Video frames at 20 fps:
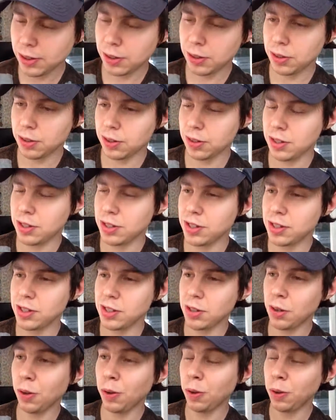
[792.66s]
It's
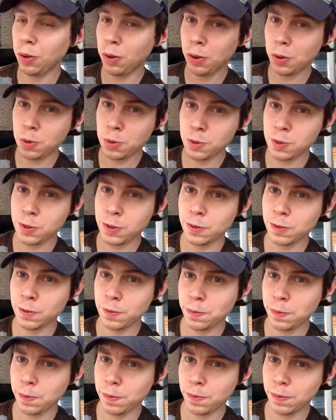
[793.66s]
just a whole host of
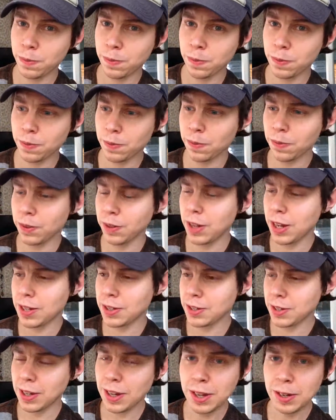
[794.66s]

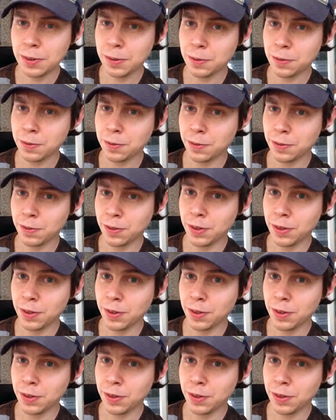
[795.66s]
cascade of